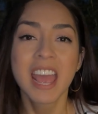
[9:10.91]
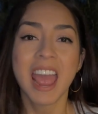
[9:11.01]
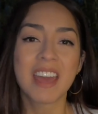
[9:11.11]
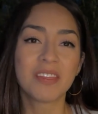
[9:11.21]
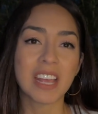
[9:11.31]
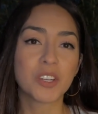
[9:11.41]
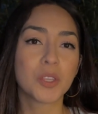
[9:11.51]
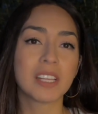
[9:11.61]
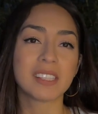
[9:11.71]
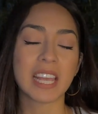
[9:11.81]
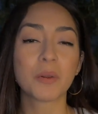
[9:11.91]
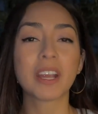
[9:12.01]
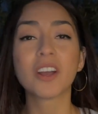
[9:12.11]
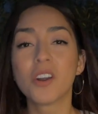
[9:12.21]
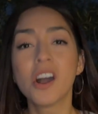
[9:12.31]
and they do this thing where
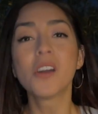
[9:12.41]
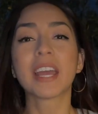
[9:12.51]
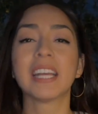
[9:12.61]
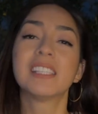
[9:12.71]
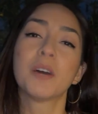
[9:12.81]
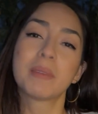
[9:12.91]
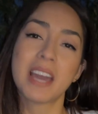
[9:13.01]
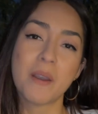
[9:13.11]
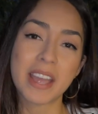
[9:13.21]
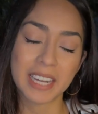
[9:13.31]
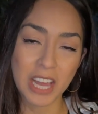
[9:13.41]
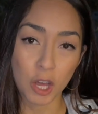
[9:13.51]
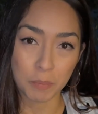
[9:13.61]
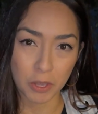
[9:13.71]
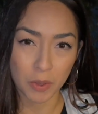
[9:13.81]
they go, okay, tell me how I can
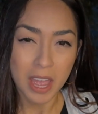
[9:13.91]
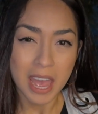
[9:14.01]
help you.